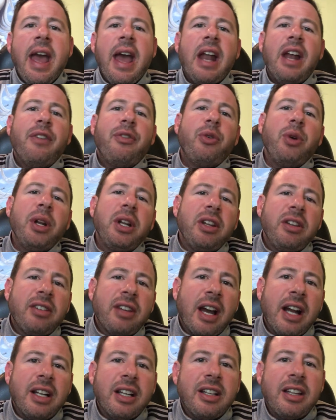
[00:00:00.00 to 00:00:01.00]
And if we
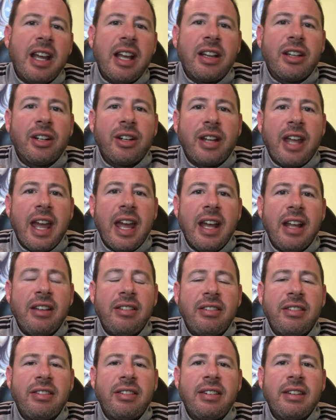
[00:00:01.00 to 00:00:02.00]
decide to take their
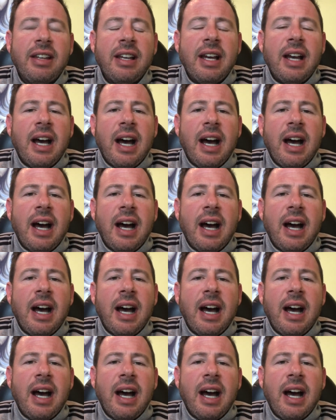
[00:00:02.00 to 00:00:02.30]
case,